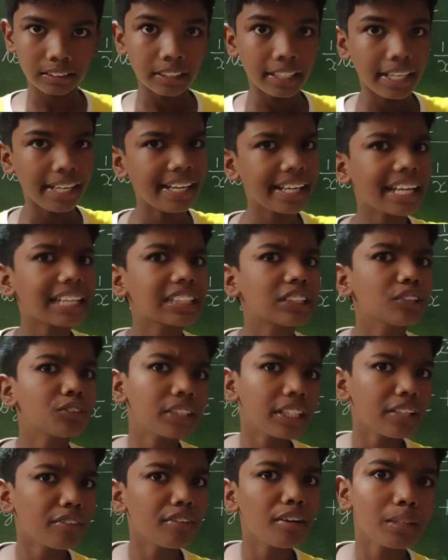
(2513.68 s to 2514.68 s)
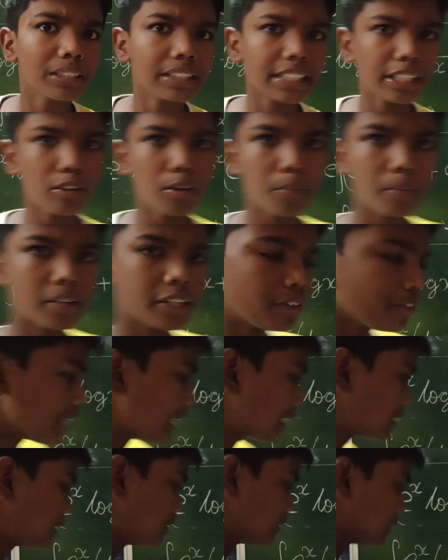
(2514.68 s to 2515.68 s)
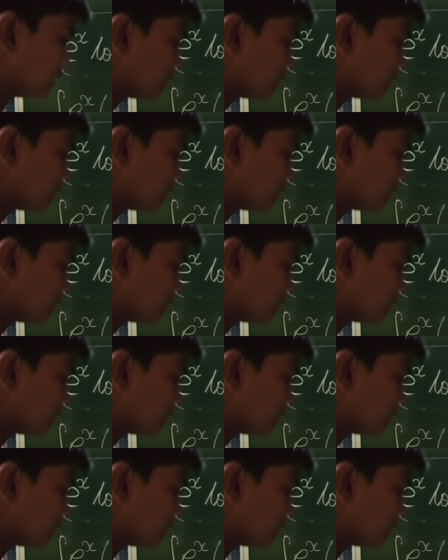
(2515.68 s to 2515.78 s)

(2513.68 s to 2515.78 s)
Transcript: Integration of c1 will be c1 into x